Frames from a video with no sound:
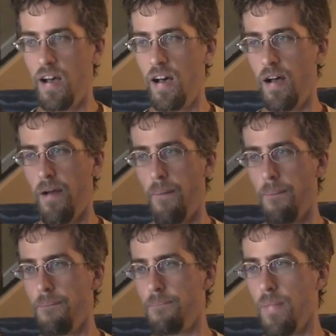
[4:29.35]
Uh,
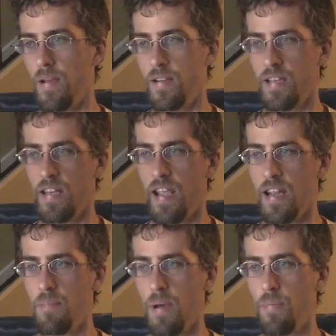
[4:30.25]
a
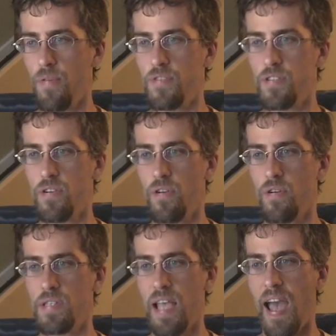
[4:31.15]
Canadian member of
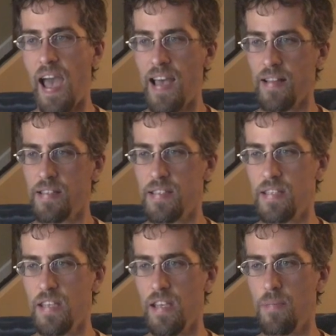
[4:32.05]
CERN's Atlas
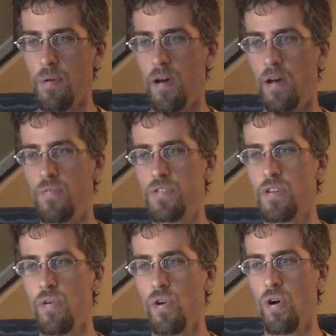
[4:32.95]
team of
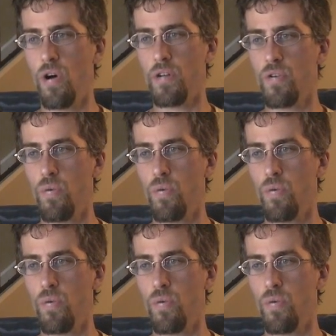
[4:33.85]
so called,